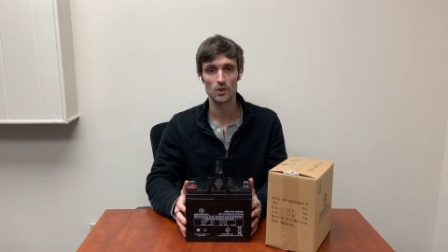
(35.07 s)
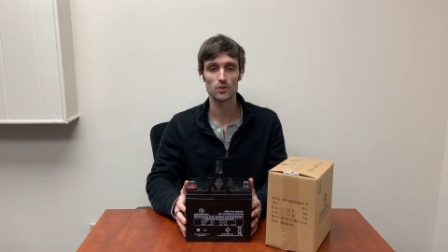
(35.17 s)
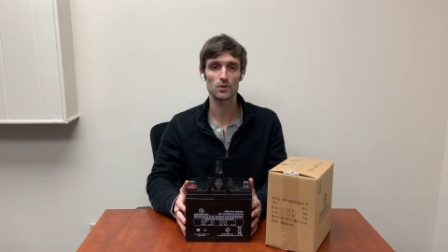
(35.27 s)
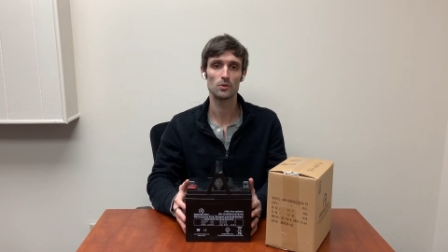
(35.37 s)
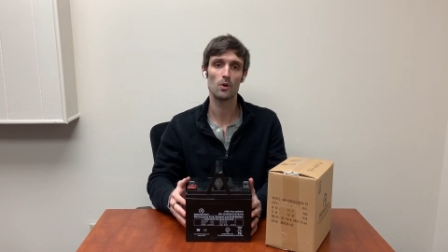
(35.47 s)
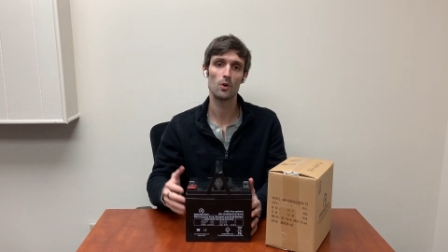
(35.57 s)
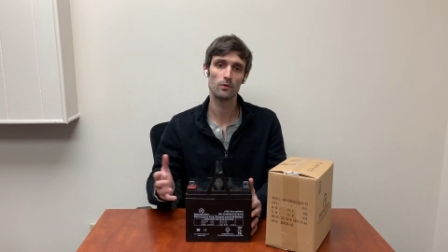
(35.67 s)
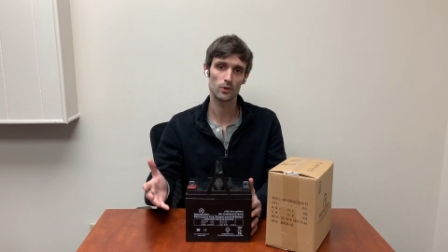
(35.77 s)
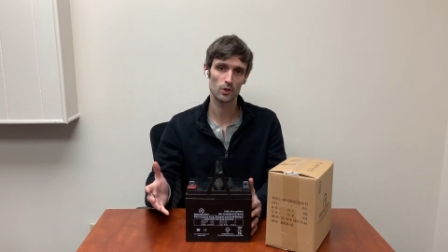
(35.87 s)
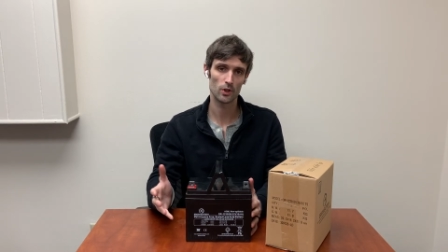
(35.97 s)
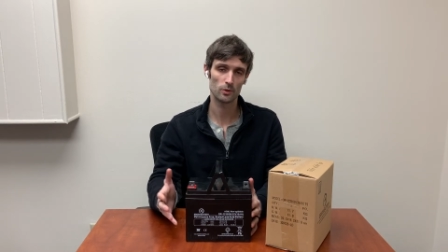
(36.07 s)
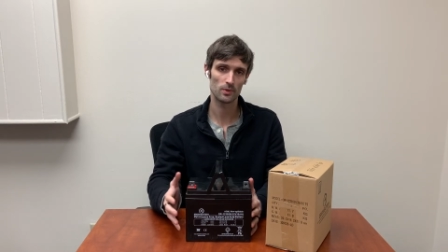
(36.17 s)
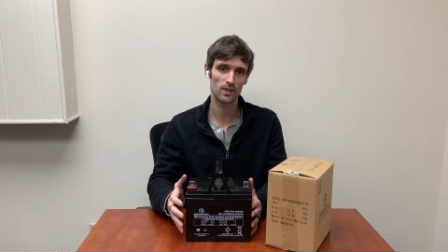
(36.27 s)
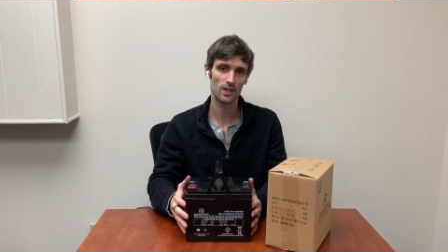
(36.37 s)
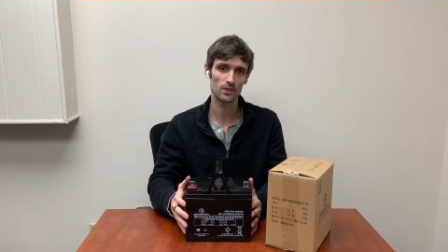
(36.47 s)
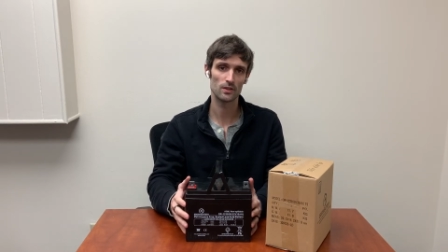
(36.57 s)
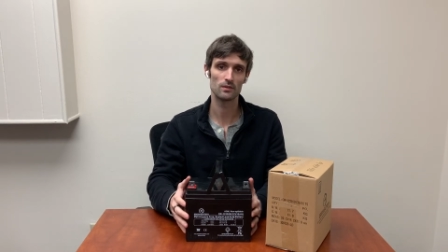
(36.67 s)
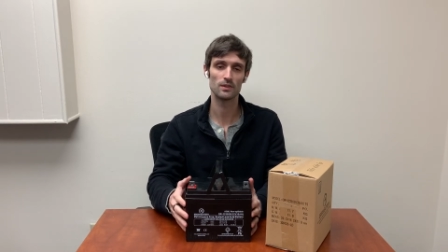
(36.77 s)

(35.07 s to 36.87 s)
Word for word: So overcharge protection,